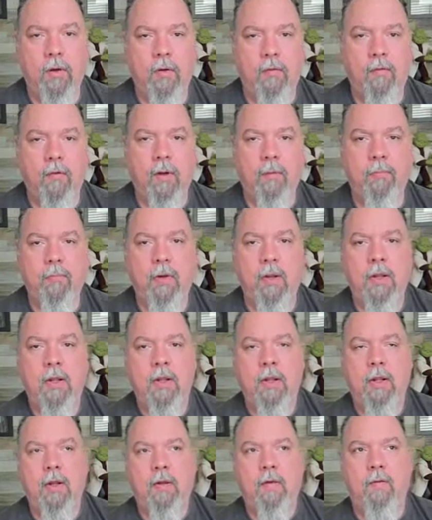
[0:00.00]
except
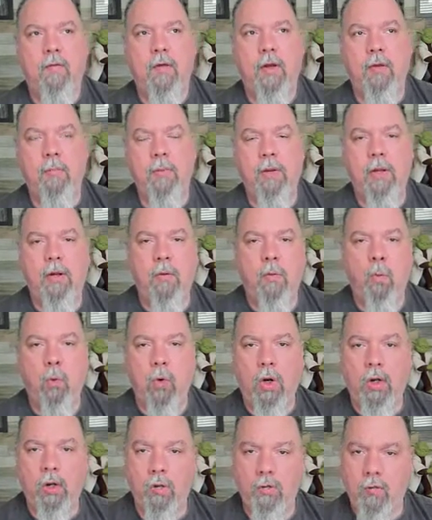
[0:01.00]
instead of paying
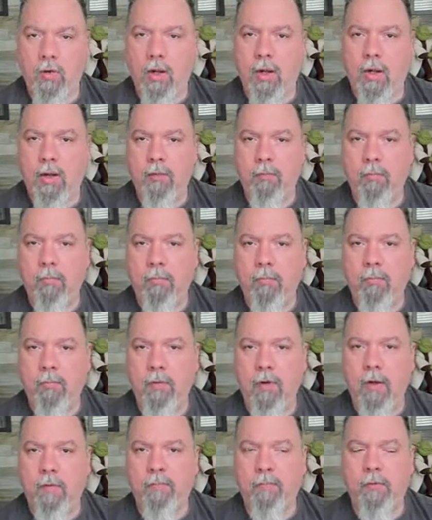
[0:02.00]
one time
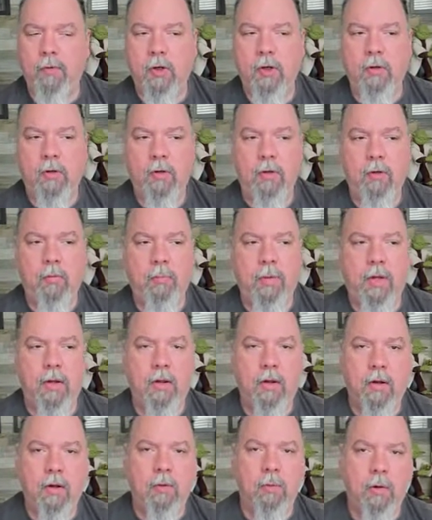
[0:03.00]
up front, you pay
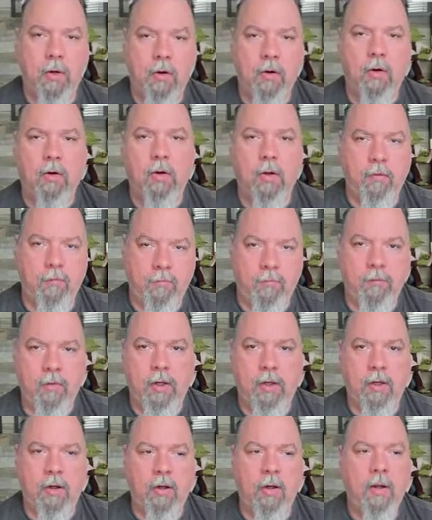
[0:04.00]
like a recurring
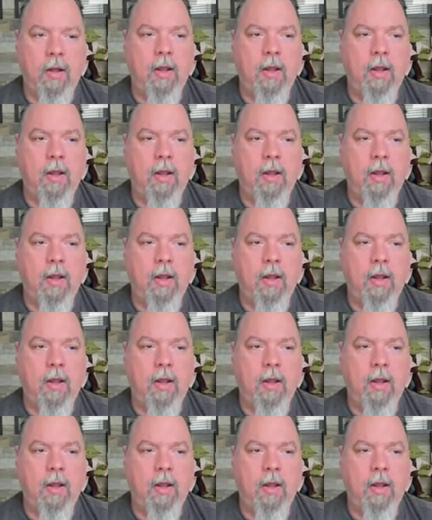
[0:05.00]
fee.